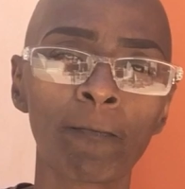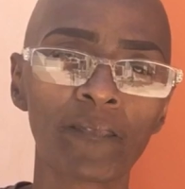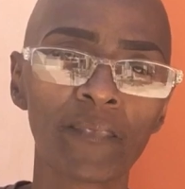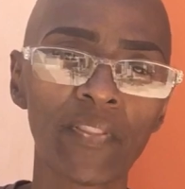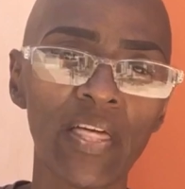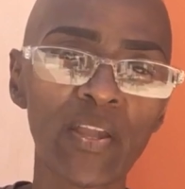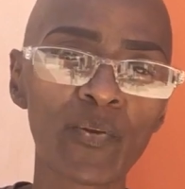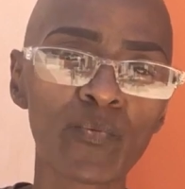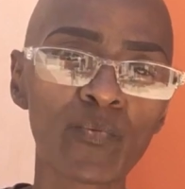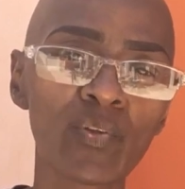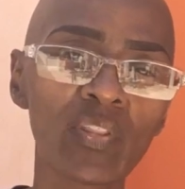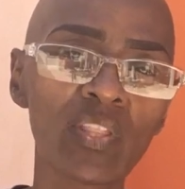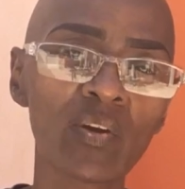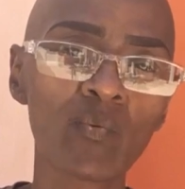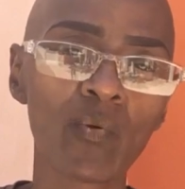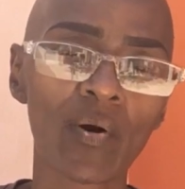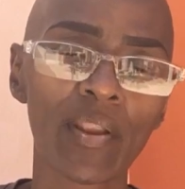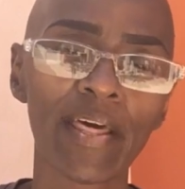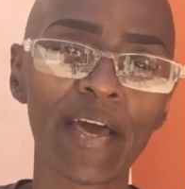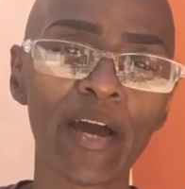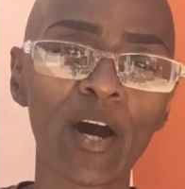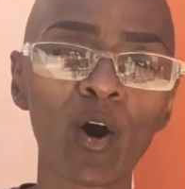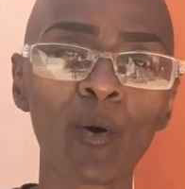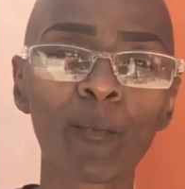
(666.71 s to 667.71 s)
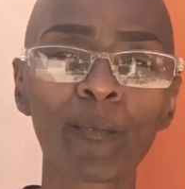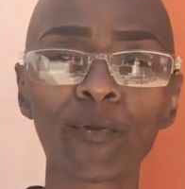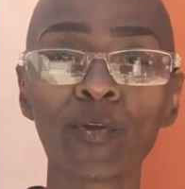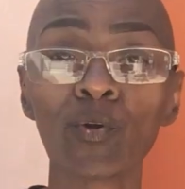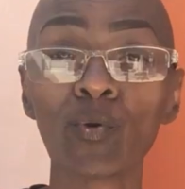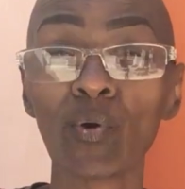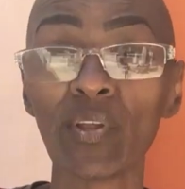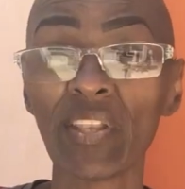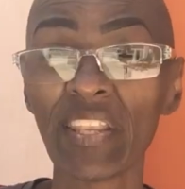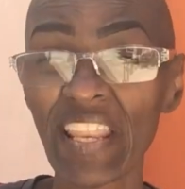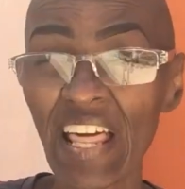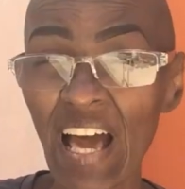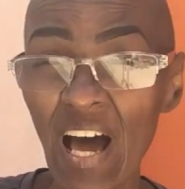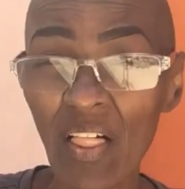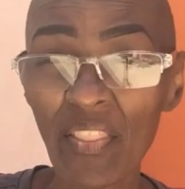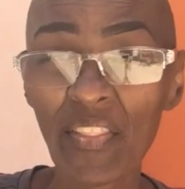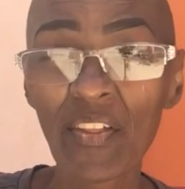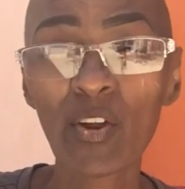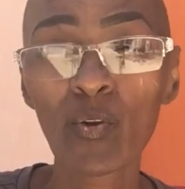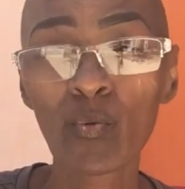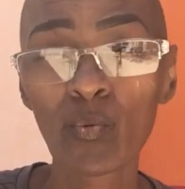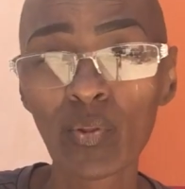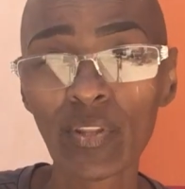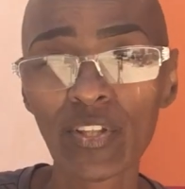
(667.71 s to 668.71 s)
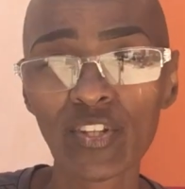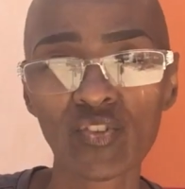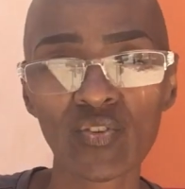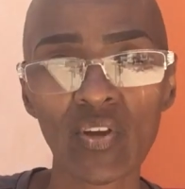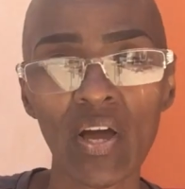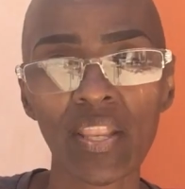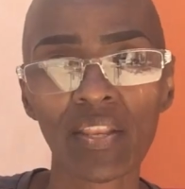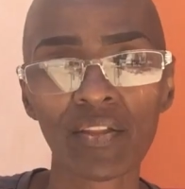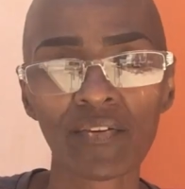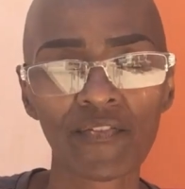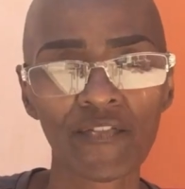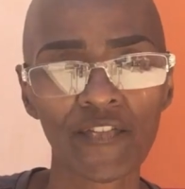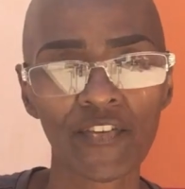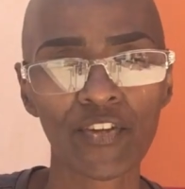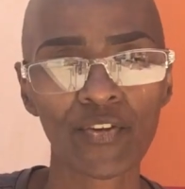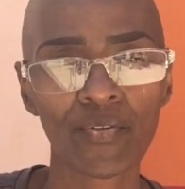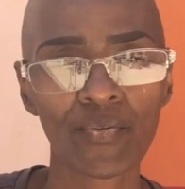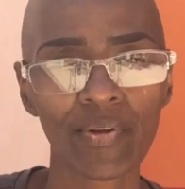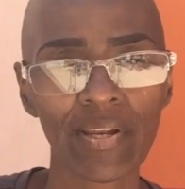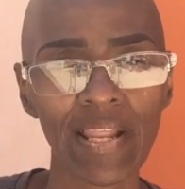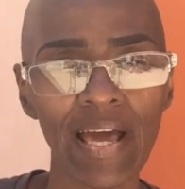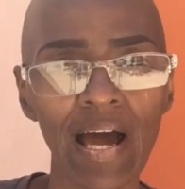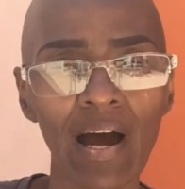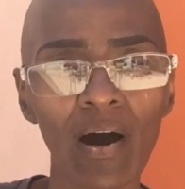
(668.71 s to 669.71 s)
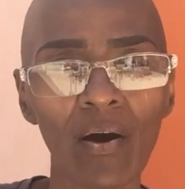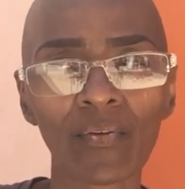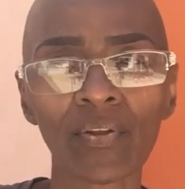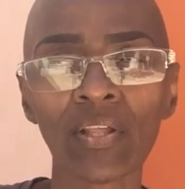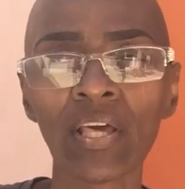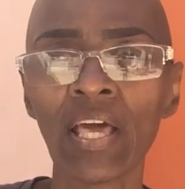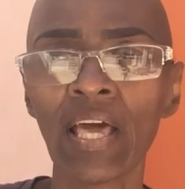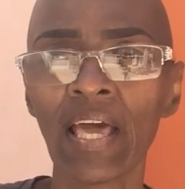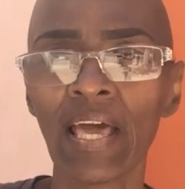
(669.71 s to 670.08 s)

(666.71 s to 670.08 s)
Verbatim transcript: they really want to help you, and now they're really trying to figure it out.